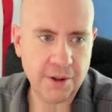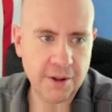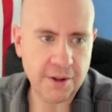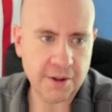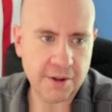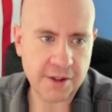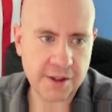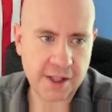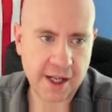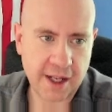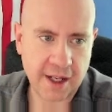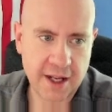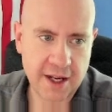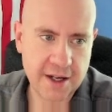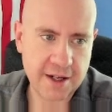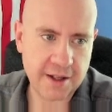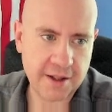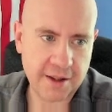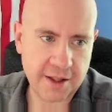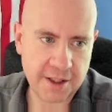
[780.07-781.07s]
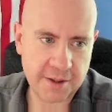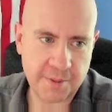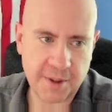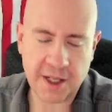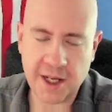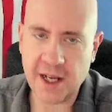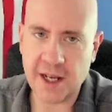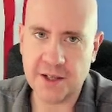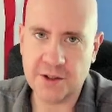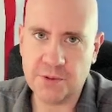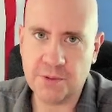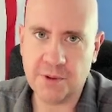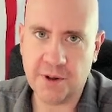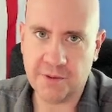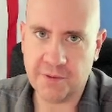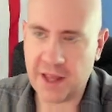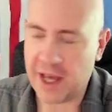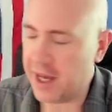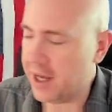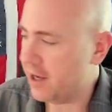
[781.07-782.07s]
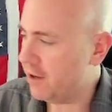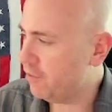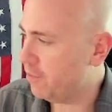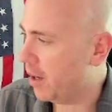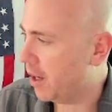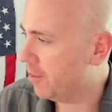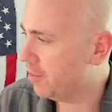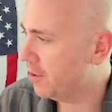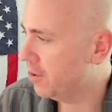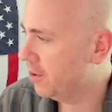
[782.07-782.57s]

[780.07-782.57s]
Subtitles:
the state line. That's because of that FMAP.